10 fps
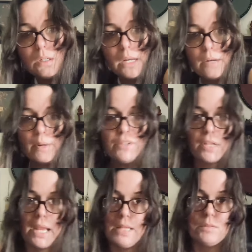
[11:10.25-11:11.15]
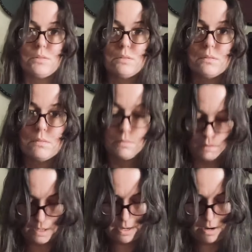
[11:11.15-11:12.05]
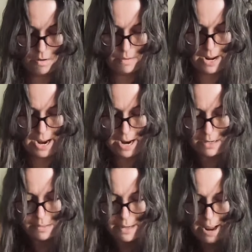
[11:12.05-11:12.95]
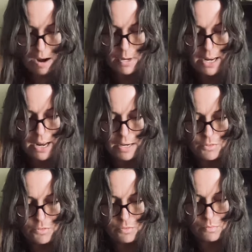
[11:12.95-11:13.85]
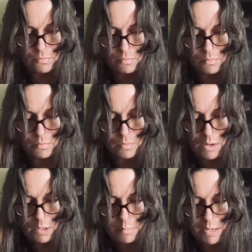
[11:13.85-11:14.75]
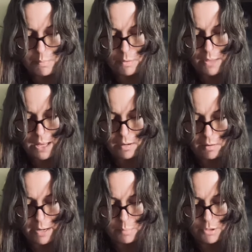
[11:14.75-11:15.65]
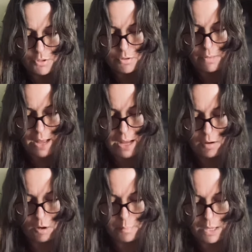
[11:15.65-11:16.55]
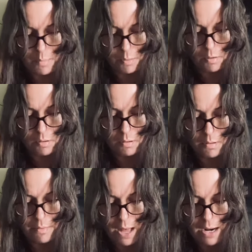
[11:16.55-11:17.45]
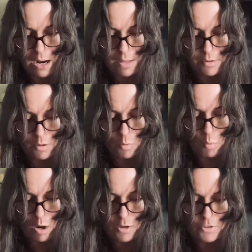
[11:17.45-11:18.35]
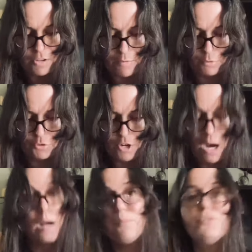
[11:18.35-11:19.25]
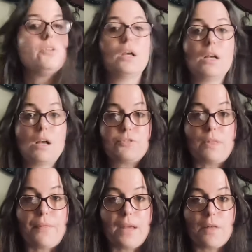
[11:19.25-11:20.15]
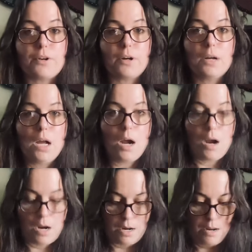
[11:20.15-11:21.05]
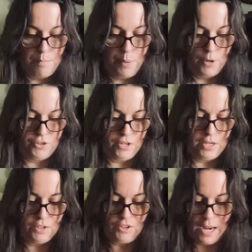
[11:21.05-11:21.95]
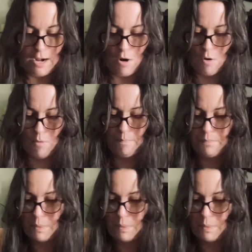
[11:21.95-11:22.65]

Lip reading: and raise the kids, you know? And nowadays, the only people that are able to do that are people that either work several jobs so that the other person can stay at home,